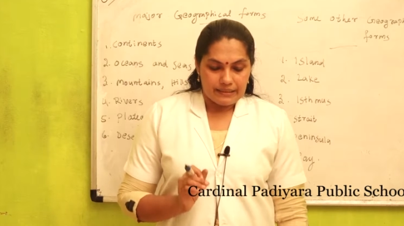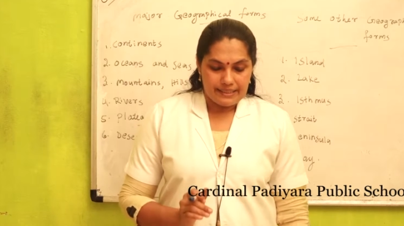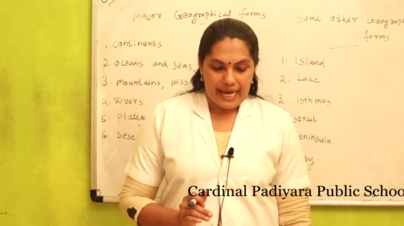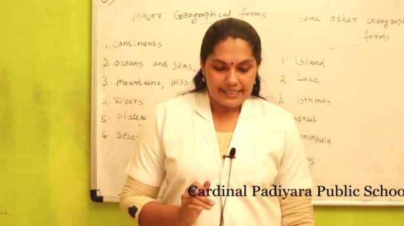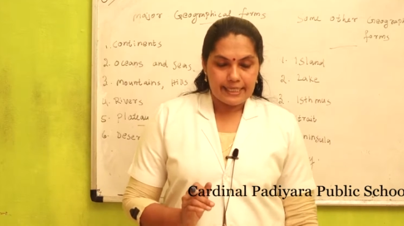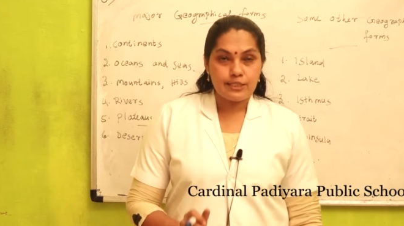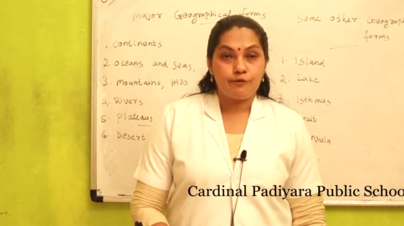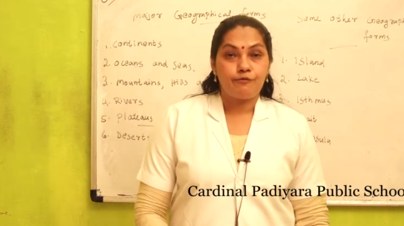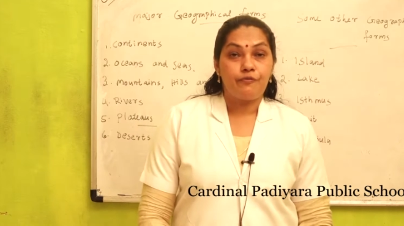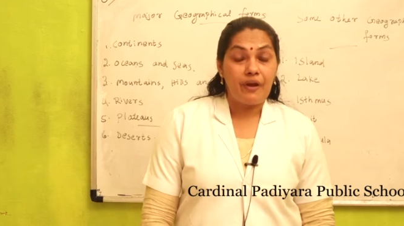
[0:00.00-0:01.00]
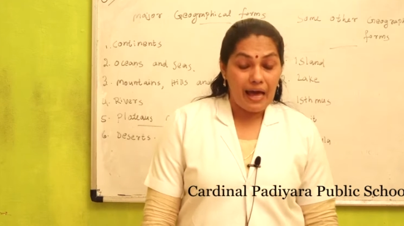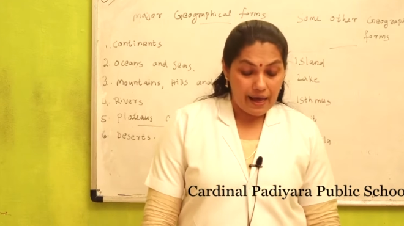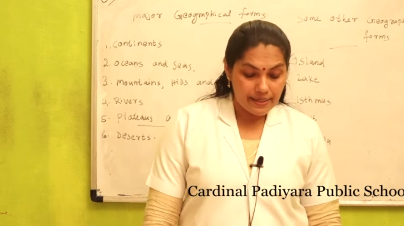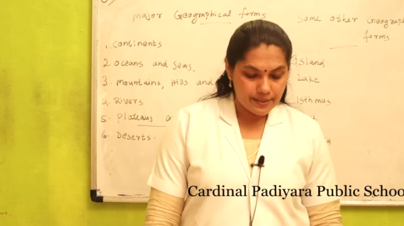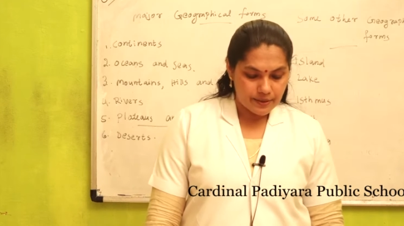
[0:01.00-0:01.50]
that is
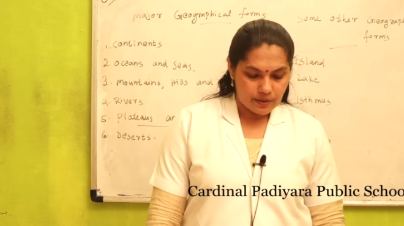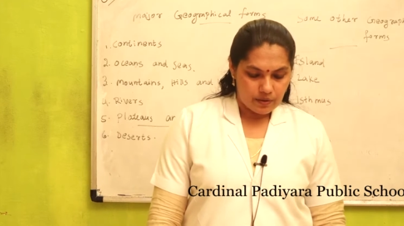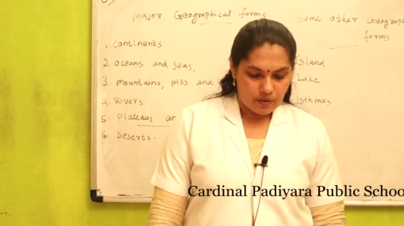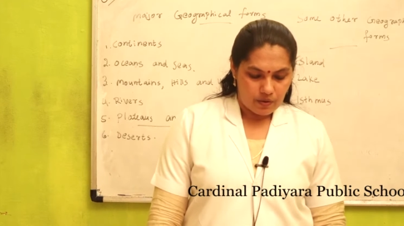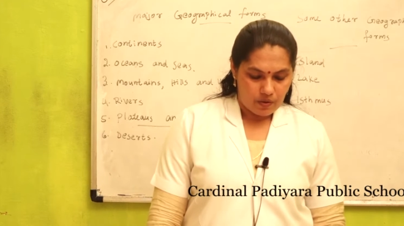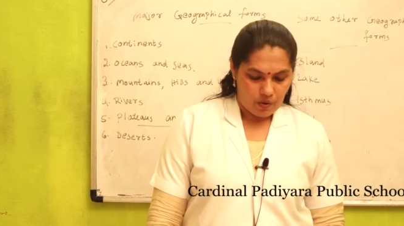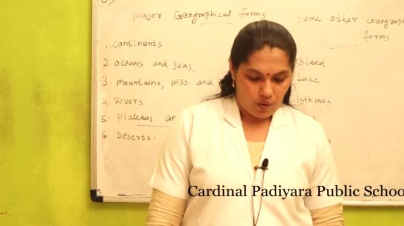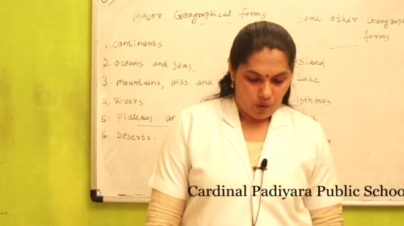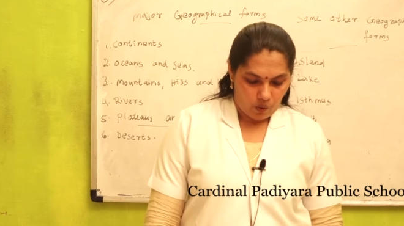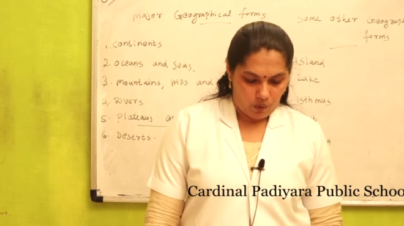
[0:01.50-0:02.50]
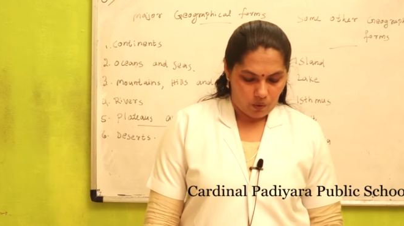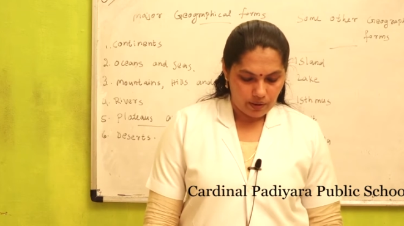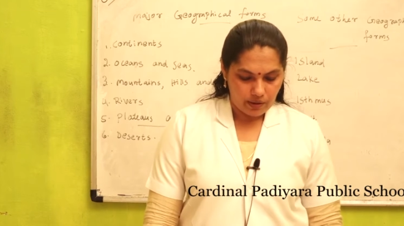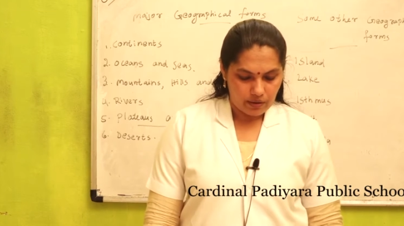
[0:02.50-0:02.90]
flat on